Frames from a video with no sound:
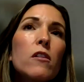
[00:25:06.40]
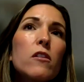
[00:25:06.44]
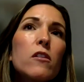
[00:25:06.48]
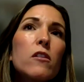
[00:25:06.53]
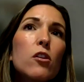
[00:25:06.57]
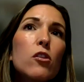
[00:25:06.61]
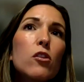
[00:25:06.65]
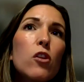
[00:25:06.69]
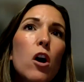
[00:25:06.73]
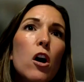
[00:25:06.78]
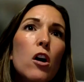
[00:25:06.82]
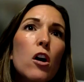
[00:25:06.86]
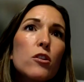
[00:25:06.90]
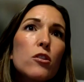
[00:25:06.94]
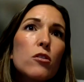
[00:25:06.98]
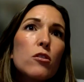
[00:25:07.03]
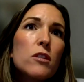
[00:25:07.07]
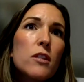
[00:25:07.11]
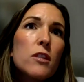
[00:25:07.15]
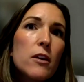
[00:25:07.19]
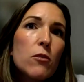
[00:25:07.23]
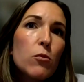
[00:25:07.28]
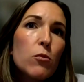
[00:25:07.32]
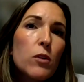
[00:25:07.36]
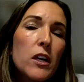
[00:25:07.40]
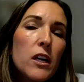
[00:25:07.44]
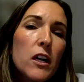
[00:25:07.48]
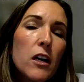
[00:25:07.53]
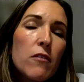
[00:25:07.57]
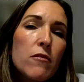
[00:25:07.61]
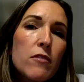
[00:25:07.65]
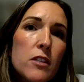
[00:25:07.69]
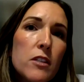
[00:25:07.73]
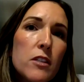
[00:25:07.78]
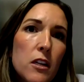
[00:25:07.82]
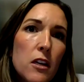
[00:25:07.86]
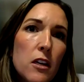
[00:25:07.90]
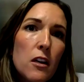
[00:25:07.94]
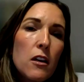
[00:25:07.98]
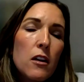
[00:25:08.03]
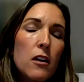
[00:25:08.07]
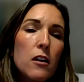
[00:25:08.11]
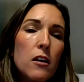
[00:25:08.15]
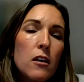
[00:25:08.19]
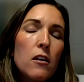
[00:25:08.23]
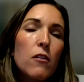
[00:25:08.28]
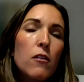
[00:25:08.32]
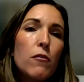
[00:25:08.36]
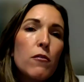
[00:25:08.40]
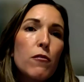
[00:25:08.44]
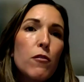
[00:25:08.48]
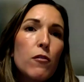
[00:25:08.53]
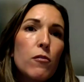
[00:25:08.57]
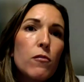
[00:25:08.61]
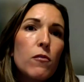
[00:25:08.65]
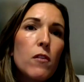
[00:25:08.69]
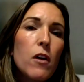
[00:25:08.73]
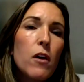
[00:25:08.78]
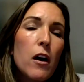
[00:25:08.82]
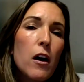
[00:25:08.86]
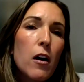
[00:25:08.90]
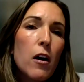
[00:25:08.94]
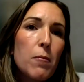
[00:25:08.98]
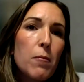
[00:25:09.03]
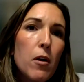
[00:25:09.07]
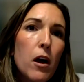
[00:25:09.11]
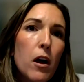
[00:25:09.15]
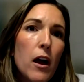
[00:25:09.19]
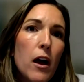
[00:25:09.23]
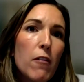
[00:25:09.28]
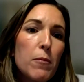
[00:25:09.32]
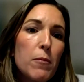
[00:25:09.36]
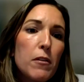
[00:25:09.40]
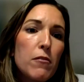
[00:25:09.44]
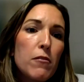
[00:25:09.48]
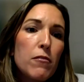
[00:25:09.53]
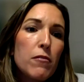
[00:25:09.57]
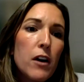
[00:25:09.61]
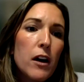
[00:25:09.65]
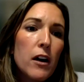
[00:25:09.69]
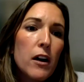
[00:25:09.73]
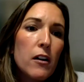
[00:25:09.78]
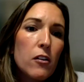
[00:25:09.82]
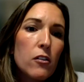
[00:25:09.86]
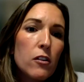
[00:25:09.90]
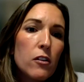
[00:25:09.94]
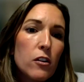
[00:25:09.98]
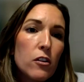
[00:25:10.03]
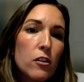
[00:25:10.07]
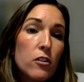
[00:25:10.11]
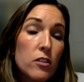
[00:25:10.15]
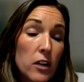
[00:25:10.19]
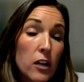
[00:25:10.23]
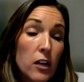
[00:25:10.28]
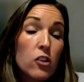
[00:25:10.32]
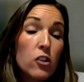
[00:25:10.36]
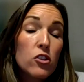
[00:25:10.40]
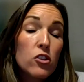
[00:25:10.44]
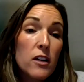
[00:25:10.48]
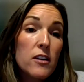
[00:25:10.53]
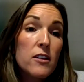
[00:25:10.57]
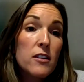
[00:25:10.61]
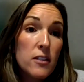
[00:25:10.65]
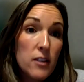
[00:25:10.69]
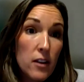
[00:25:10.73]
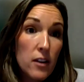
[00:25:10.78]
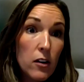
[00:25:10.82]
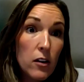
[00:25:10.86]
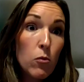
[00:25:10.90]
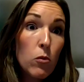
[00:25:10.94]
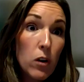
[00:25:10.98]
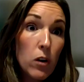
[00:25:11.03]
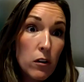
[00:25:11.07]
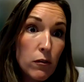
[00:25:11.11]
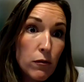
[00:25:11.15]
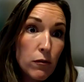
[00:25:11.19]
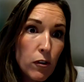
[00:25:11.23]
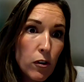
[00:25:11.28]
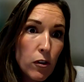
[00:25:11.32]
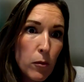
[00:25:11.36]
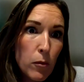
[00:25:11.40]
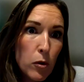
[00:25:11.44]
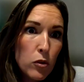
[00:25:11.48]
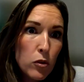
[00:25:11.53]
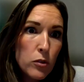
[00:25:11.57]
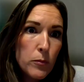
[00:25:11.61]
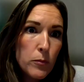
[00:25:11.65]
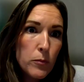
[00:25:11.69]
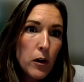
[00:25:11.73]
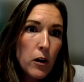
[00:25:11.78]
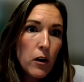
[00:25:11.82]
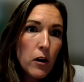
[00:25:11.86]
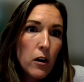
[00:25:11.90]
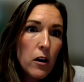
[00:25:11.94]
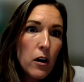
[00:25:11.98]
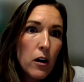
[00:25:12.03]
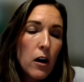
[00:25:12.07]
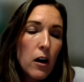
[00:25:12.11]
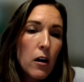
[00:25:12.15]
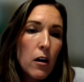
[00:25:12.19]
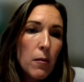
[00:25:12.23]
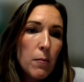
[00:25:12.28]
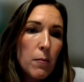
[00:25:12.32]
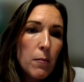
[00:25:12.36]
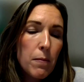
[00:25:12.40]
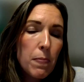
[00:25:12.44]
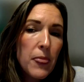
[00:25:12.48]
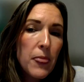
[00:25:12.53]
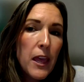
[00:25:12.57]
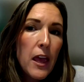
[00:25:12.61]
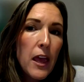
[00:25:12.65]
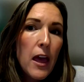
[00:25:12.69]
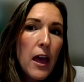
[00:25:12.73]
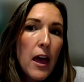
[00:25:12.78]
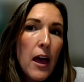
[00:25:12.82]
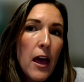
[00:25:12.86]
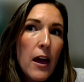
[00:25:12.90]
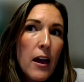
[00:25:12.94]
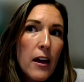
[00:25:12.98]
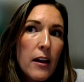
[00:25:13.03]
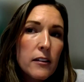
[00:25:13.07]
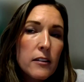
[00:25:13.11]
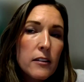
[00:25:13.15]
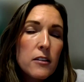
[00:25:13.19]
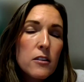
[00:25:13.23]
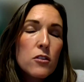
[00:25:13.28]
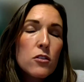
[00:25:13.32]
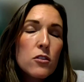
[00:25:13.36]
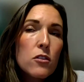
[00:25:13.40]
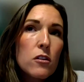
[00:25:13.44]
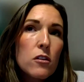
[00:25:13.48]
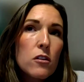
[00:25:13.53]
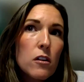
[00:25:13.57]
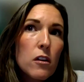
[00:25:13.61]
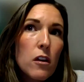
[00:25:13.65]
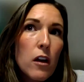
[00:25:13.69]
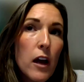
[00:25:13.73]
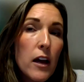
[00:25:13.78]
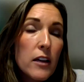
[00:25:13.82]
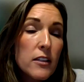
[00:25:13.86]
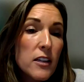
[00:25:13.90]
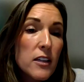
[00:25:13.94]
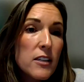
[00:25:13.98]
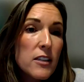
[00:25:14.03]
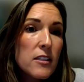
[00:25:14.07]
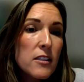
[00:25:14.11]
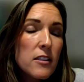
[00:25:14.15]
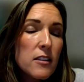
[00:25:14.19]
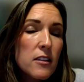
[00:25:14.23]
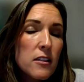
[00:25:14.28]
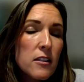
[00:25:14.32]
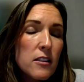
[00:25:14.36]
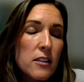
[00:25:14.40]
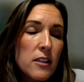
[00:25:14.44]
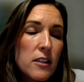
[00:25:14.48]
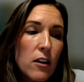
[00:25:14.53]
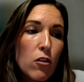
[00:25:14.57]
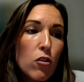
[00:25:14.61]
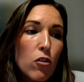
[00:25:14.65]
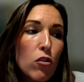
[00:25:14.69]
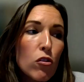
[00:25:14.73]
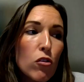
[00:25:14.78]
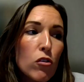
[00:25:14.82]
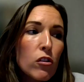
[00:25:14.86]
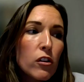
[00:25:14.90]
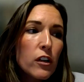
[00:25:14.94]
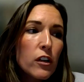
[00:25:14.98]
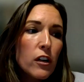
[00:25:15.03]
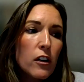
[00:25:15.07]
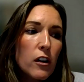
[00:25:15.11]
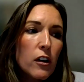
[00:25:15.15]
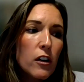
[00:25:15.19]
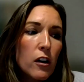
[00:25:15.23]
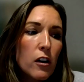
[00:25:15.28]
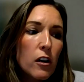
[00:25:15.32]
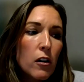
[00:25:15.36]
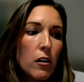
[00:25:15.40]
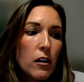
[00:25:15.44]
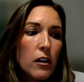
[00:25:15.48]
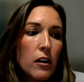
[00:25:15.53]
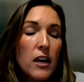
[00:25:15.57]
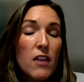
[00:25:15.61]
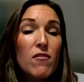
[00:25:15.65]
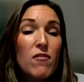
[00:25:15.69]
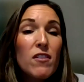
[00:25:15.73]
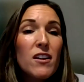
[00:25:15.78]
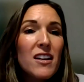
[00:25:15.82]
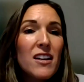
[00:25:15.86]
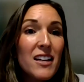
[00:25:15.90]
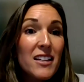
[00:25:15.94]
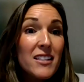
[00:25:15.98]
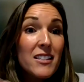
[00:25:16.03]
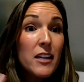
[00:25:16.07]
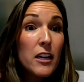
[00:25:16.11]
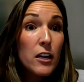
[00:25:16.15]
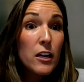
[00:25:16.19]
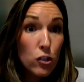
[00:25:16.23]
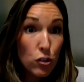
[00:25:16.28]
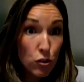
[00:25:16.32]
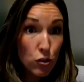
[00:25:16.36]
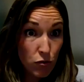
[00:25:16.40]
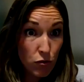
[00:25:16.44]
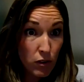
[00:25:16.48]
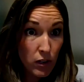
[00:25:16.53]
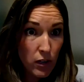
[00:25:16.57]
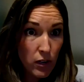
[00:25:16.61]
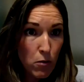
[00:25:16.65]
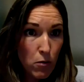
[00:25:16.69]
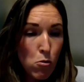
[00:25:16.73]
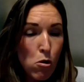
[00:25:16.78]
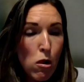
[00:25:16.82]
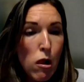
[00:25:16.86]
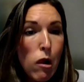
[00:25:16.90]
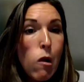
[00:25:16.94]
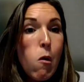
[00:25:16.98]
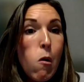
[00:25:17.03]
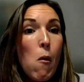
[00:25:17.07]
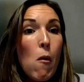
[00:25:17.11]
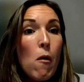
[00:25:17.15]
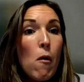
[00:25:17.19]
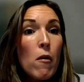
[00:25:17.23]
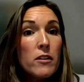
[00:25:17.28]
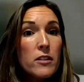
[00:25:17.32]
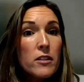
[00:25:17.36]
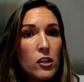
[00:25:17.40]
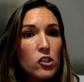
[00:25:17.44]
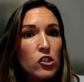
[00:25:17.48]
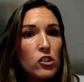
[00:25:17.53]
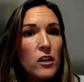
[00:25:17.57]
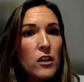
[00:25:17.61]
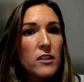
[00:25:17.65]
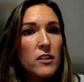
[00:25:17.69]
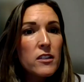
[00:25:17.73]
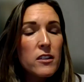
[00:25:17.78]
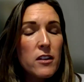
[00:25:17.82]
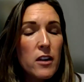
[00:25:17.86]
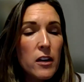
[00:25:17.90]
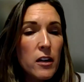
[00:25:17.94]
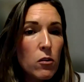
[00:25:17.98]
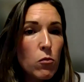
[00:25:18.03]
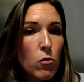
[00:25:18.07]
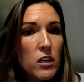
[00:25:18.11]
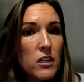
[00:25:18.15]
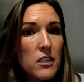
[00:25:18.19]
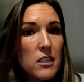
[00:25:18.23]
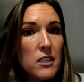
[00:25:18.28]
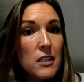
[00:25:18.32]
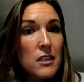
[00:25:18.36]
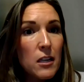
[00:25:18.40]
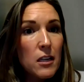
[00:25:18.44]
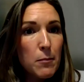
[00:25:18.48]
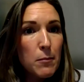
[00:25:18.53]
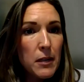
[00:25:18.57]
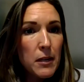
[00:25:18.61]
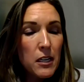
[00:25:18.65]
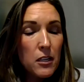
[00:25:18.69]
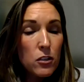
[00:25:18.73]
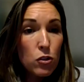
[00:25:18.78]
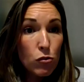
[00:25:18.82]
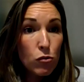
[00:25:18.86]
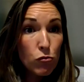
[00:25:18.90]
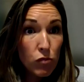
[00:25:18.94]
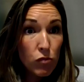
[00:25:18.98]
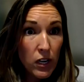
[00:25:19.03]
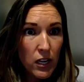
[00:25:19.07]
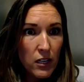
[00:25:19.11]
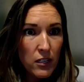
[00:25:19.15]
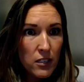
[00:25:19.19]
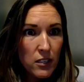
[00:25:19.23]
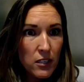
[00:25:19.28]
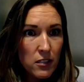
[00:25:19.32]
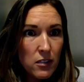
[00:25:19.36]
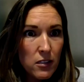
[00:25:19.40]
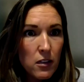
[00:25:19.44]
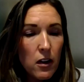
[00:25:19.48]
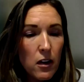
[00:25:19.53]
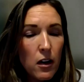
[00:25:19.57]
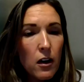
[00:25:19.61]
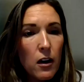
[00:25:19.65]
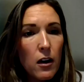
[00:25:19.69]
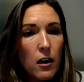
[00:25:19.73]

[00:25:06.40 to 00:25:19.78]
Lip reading: lawsuits that we have seen have been filed under Section 1981 for the most part. And as I said earlier, given its history, Section 1981 is limited to race,